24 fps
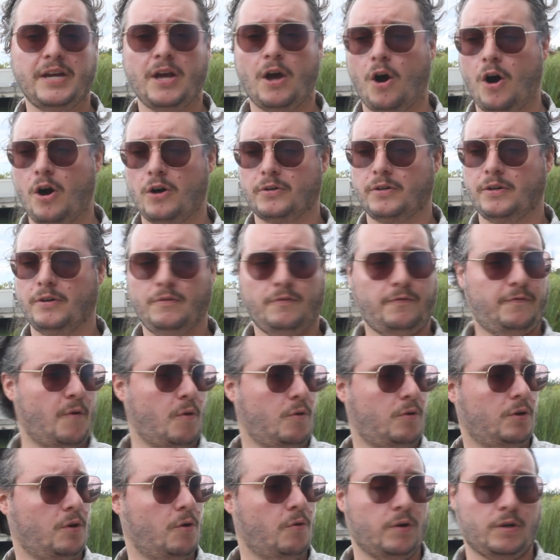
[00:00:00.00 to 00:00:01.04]
horror,
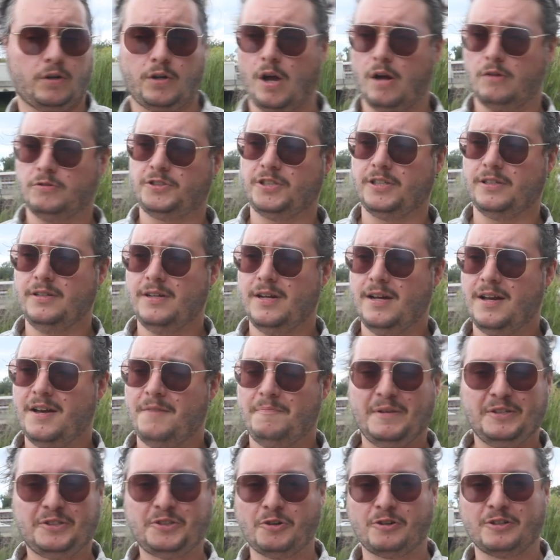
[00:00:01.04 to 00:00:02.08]
folklore, and culture,
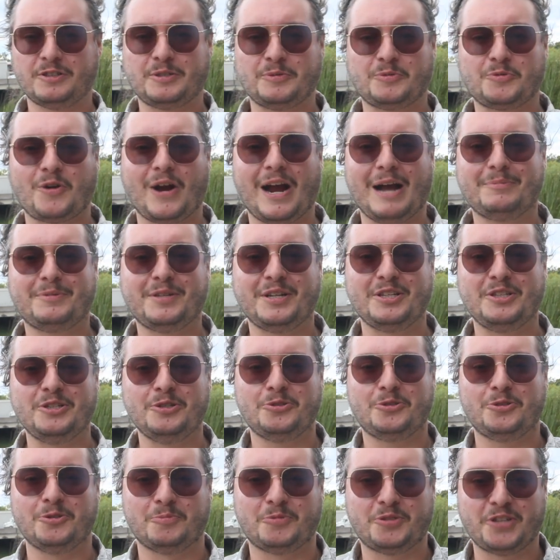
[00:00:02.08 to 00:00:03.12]
be sure to subscribe to the
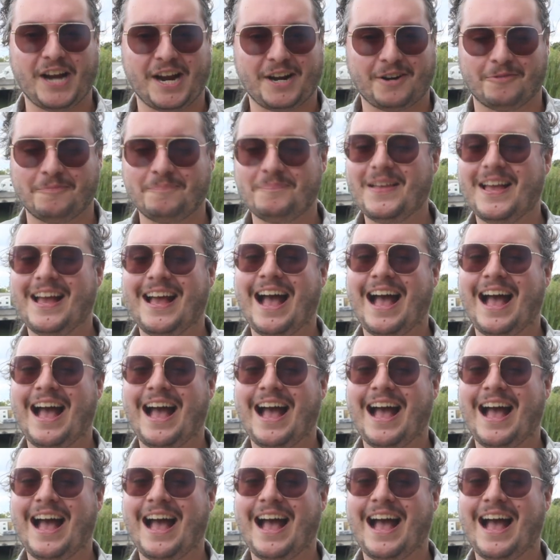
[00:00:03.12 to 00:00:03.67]
YouTube channel.